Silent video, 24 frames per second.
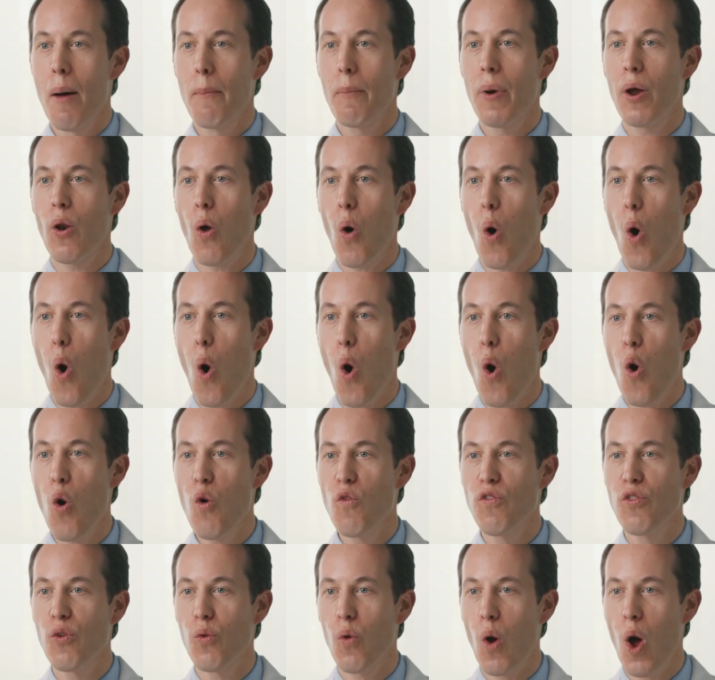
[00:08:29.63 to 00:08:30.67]
but
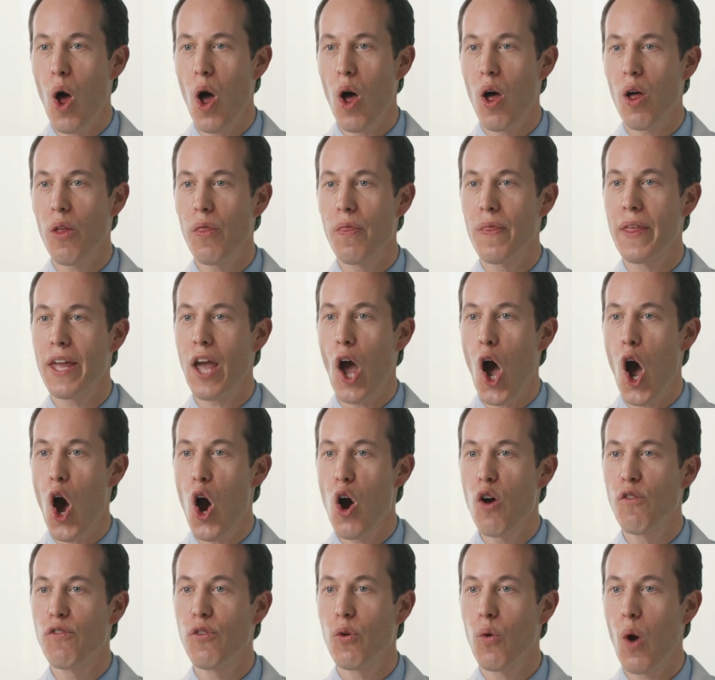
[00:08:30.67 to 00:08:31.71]
overall, the
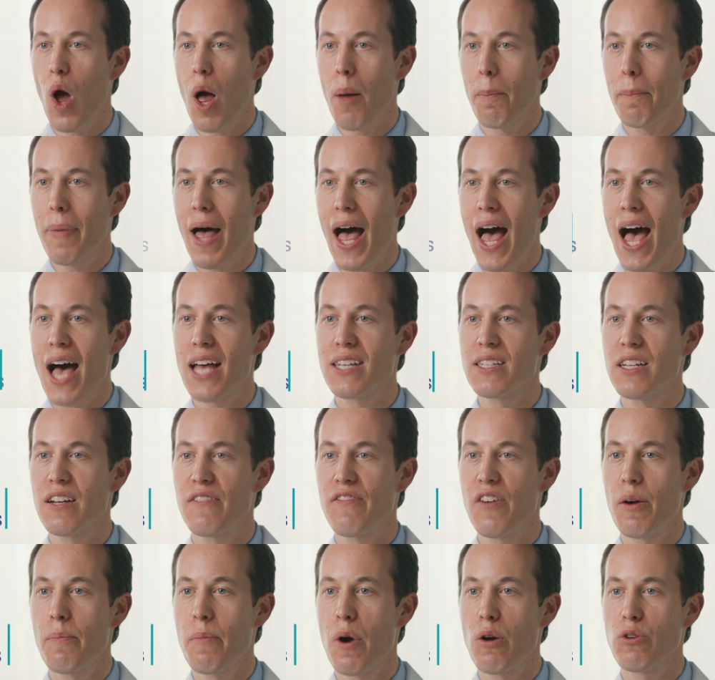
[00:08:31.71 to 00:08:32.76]
overall
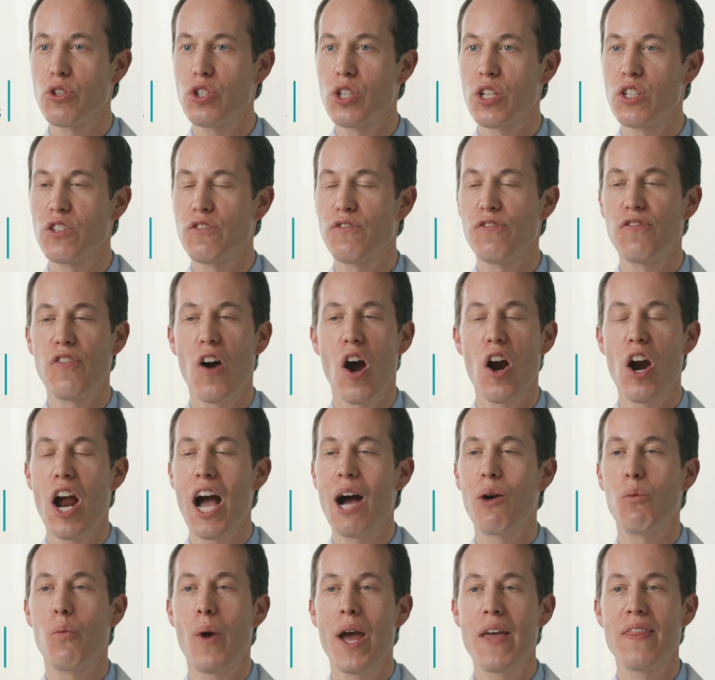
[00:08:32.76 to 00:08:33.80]
positive emotions far
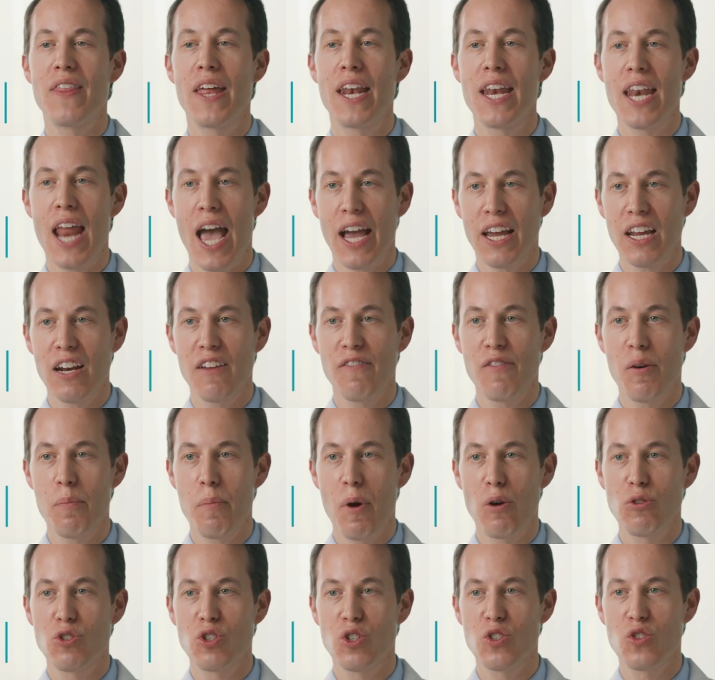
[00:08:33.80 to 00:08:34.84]
outweigh the negative
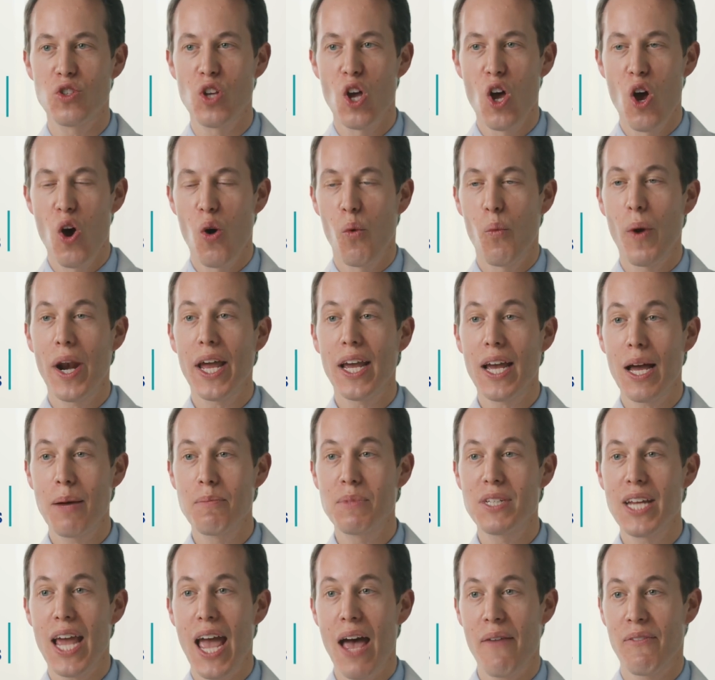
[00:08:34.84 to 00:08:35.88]
emotions when it
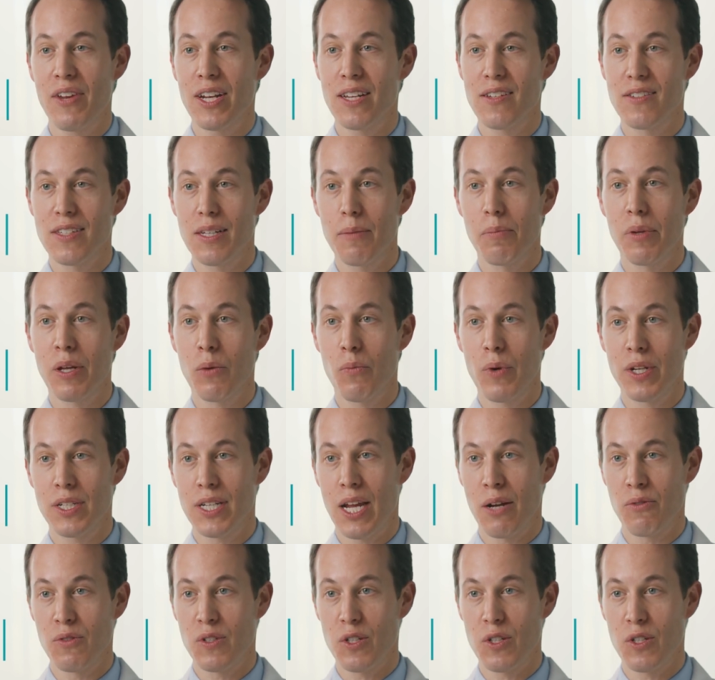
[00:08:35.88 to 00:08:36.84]
comes to having a sibling with Down